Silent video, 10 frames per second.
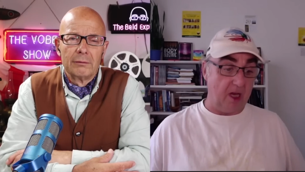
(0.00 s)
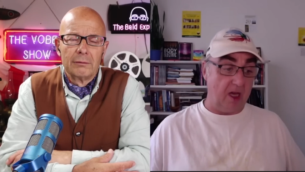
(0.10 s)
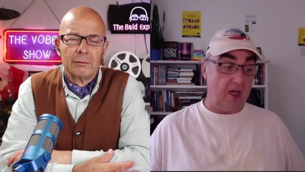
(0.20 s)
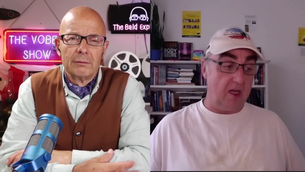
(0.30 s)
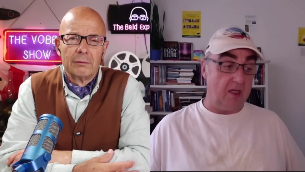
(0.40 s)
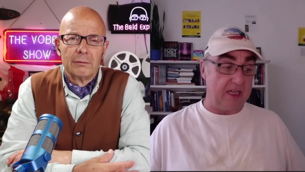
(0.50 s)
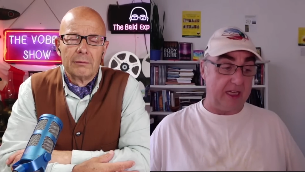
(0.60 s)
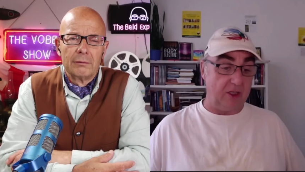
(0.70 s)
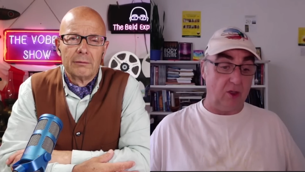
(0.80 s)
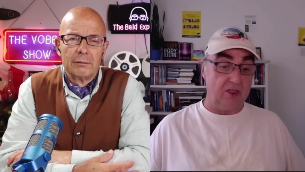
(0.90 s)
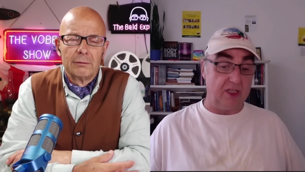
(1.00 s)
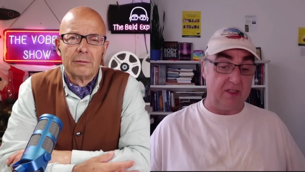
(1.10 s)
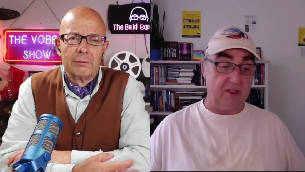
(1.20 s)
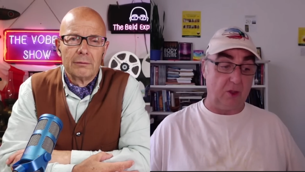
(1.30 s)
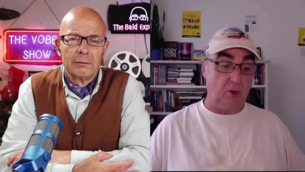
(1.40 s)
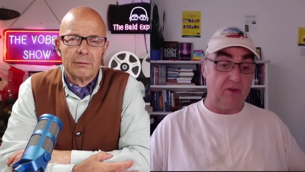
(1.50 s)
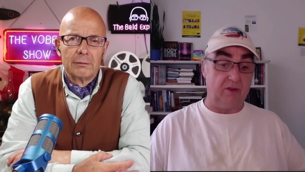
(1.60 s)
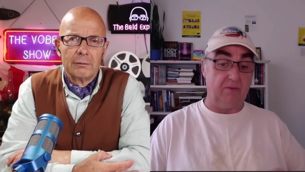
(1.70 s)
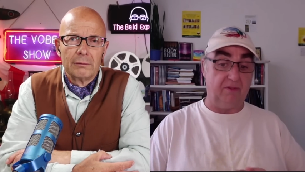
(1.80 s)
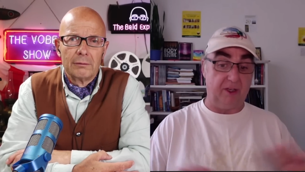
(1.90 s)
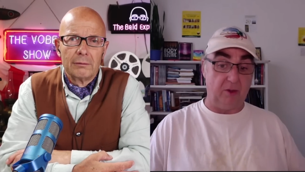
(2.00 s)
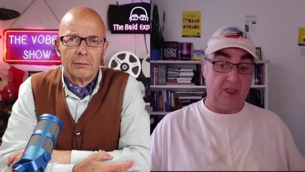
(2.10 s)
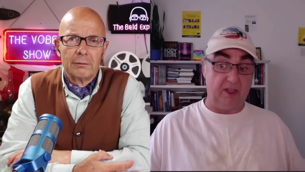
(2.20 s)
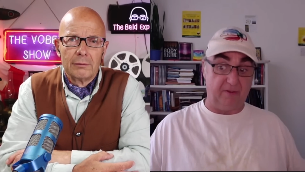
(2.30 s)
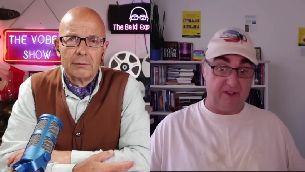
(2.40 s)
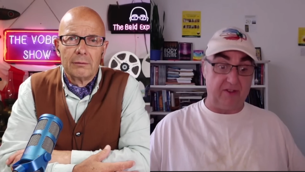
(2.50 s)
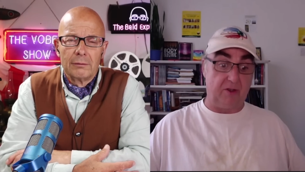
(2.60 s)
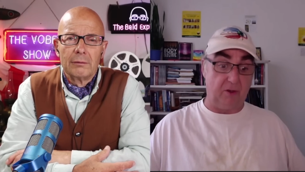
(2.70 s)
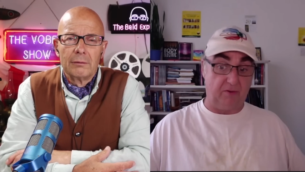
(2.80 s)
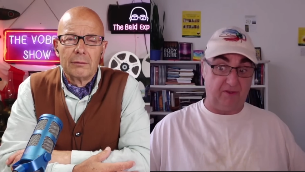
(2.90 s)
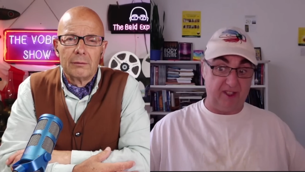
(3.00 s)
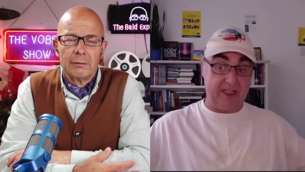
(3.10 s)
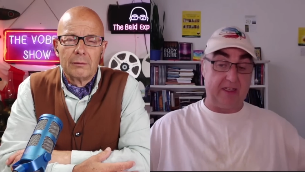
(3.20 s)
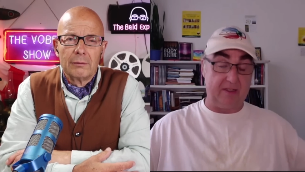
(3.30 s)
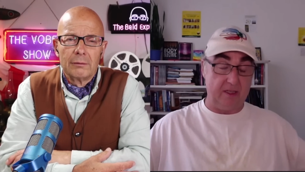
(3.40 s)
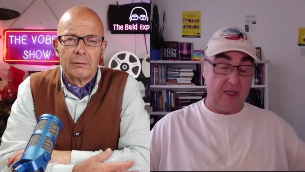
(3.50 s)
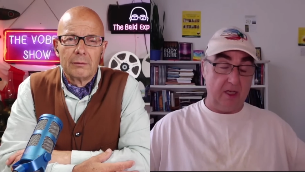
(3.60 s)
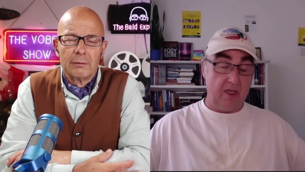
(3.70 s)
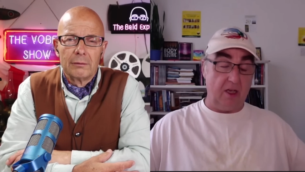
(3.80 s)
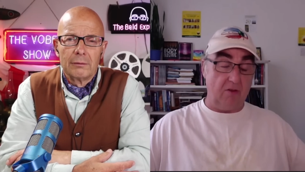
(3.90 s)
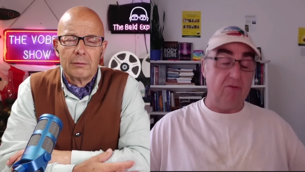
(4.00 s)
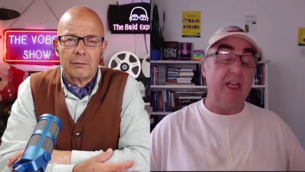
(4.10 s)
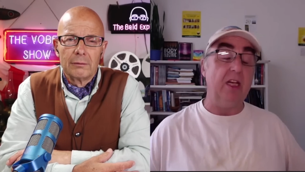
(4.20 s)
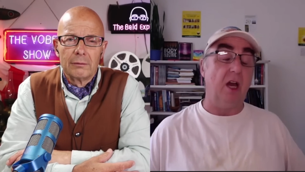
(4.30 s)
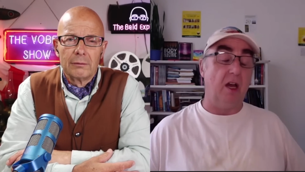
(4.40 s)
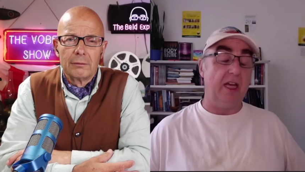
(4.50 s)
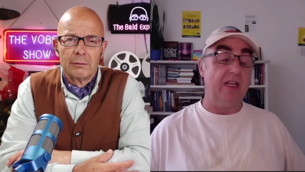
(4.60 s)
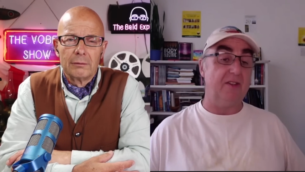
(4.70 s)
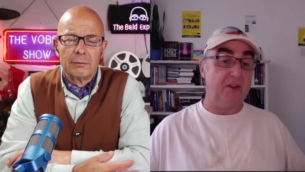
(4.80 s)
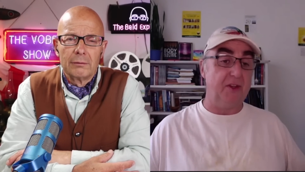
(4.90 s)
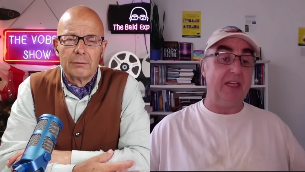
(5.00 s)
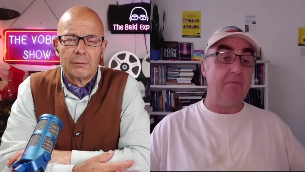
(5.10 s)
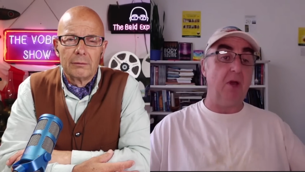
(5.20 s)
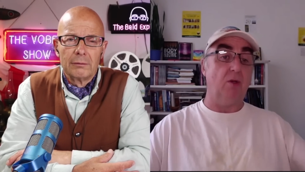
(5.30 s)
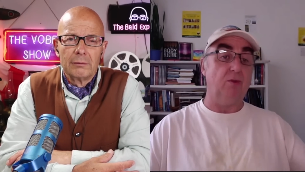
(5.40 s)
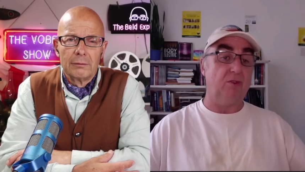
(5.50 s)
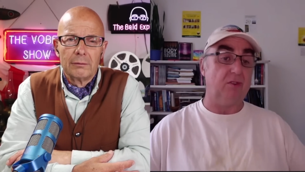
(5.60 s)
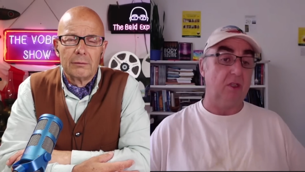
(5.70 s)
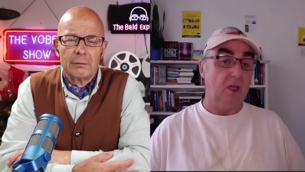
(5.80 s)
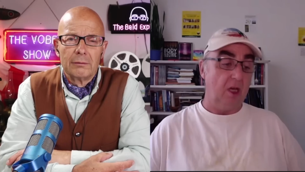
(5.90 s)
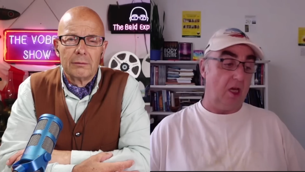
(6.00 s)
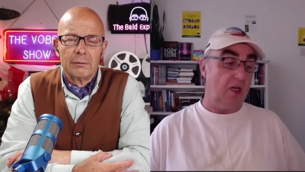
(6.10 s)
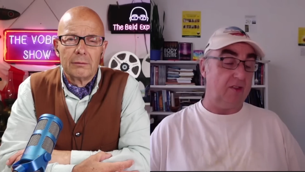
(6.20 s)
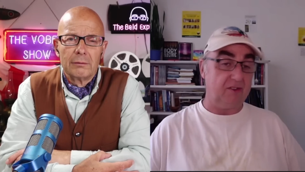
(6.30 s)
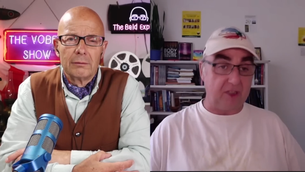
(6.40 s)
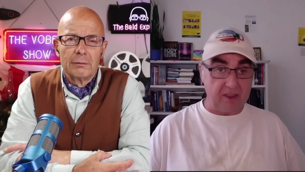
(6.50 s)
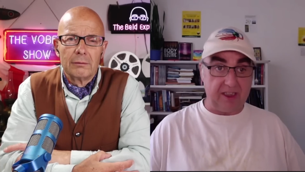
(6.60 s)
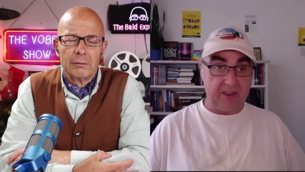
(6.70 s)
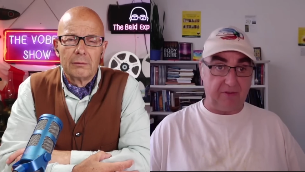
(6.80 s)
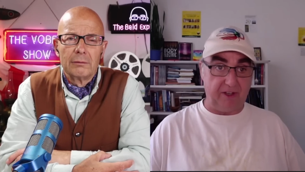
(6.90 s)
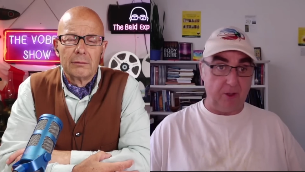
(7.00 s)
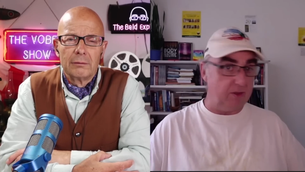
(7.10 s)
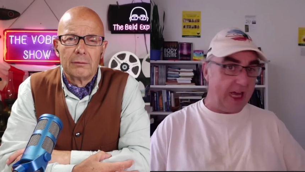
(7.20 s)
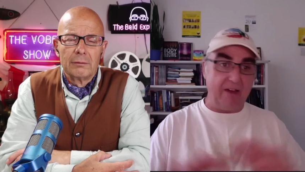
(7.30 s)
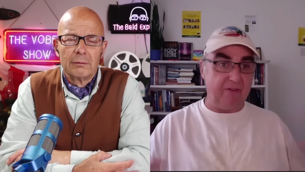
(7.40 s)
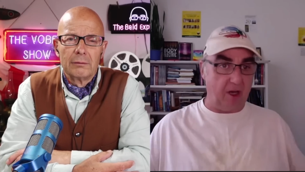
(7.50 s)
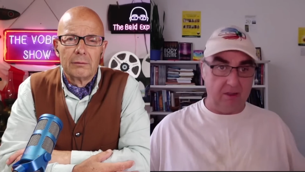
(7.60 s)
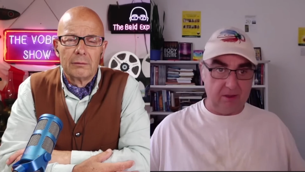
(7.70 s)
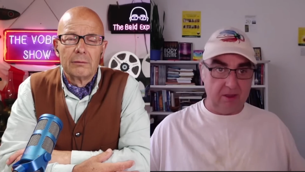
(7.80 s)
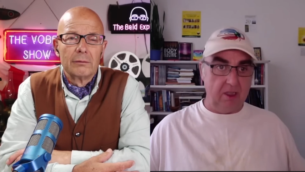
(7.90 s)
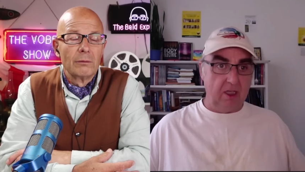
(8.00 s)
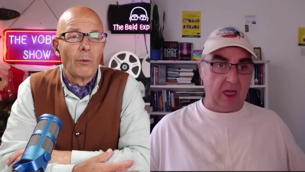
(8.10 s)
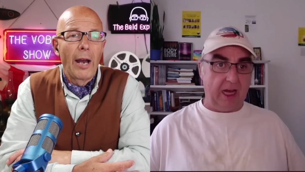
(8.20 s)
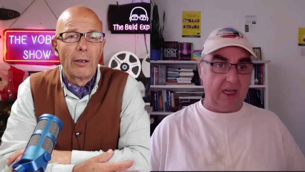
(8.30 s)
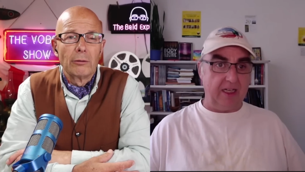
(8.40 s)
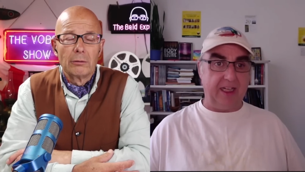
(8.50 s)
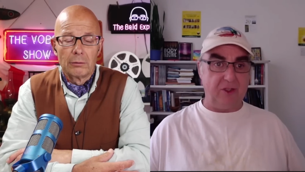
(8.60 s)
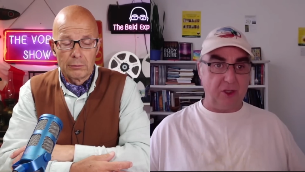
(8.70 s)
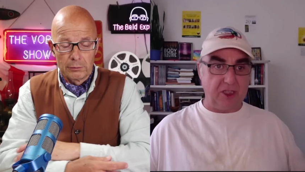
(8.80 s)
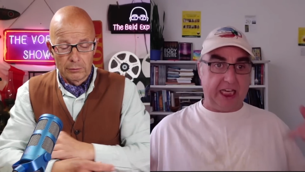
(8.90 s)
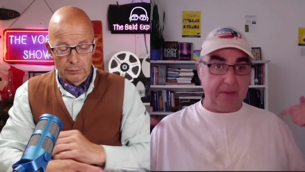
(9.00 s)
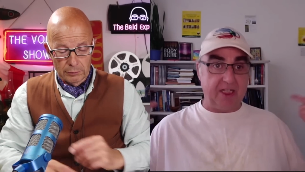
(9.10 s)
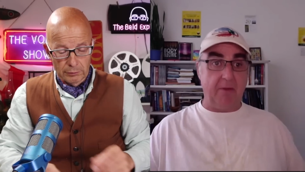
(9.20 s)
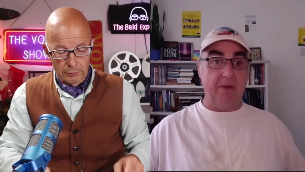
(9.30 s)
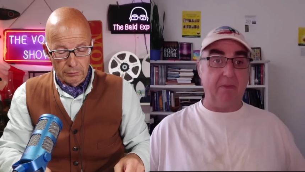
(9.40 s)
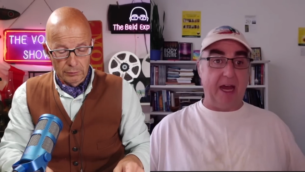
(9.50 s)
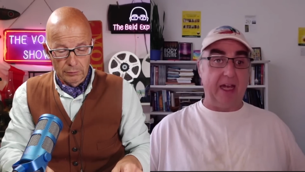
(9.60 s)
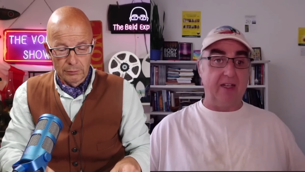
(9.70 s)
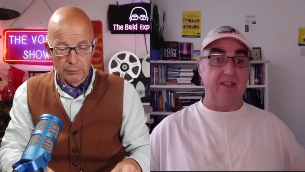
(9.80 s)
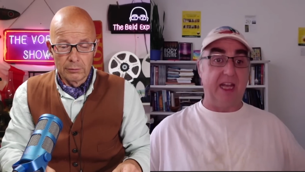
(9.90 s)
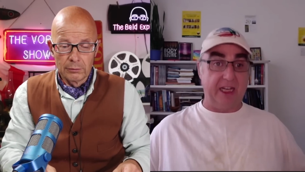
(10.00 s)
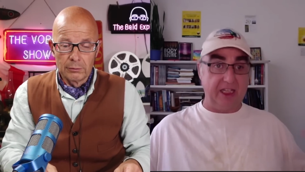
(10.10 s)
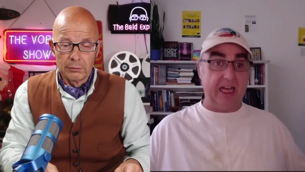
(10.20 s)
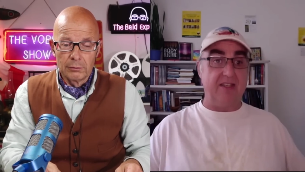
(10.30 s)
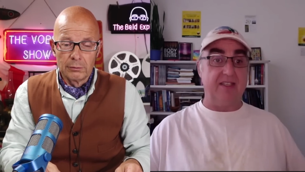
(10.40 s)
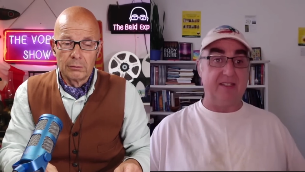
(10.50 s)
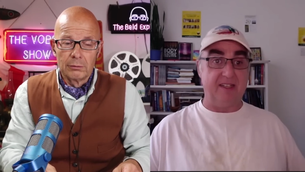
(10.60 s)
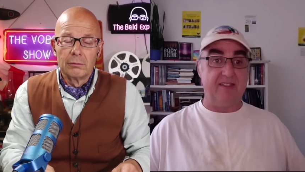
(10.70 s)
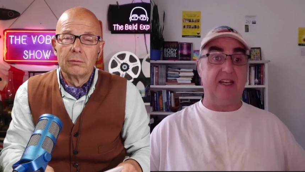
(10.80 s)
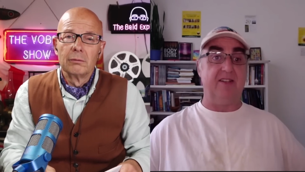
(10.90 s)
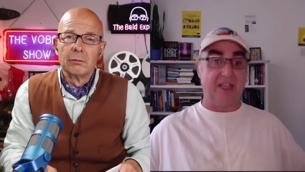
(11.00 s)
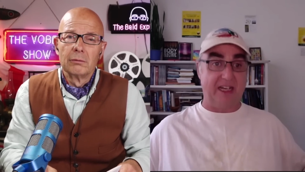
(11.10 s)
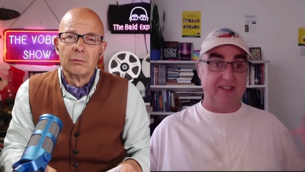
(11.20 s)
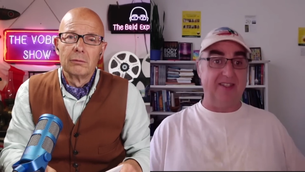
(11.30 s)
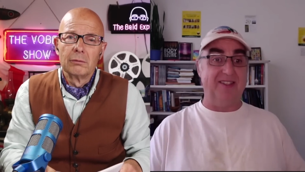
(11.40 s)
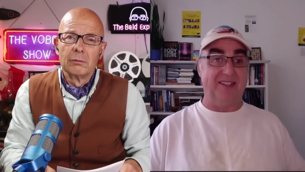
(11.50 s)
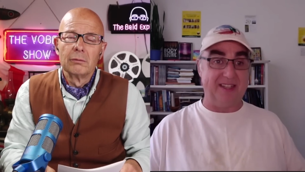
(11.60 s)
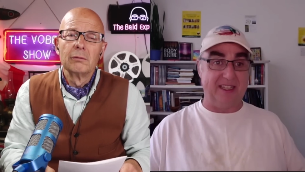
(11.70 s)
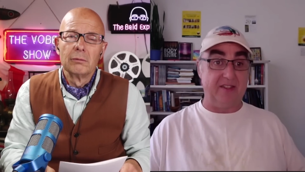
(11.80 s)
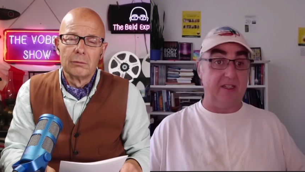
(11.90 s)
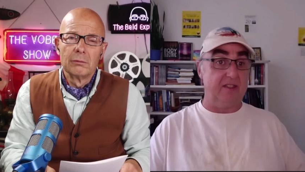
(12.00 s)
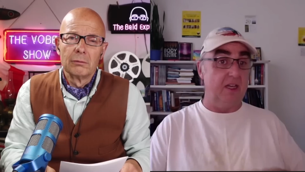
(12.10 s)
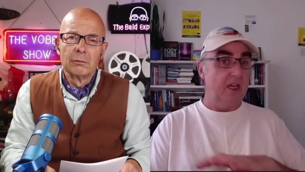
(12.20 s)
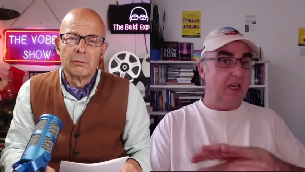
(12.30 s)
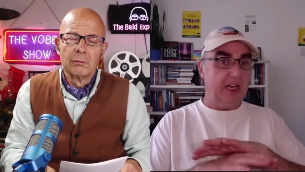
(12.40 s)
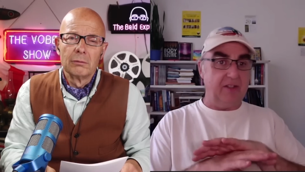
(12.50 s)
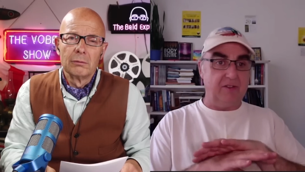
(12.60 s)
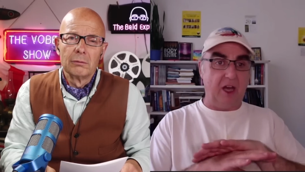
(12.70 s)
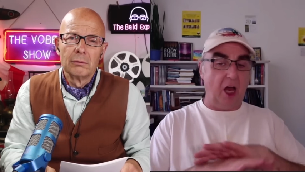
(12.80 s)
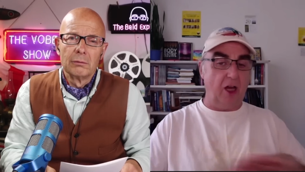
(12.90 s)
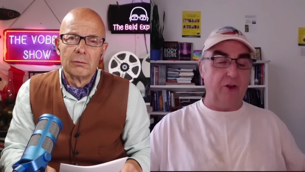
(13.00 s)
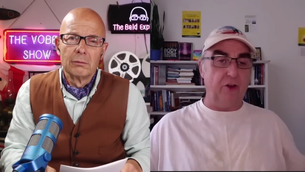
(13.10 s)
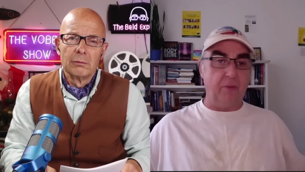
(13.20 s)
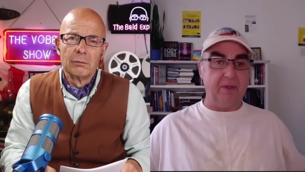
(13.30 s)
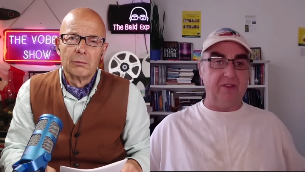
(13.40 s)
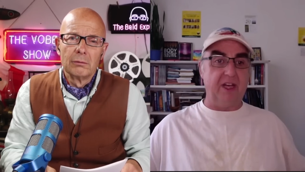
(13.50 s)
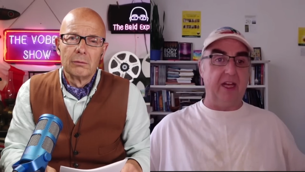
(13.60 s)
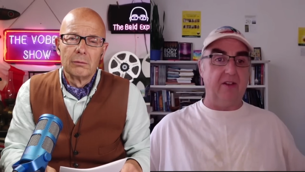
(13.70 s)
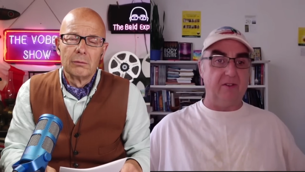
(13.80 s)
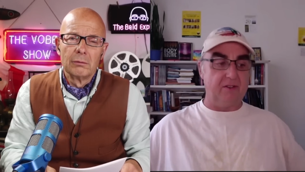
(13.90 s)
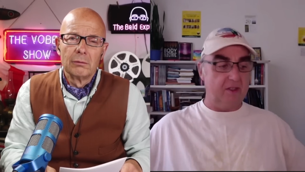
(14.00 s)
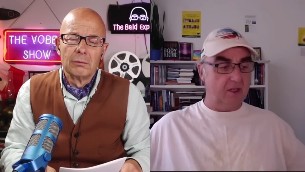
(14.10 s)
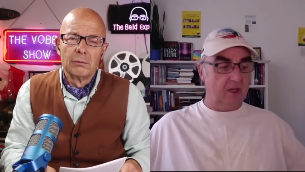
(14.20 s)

Speaker 1: uh, technologies and the quantum field in the physical physics arena. It's the most uh, studied field ever and wow. just keeps coming back saying yes this exists yes this exists it's it's a hundred percent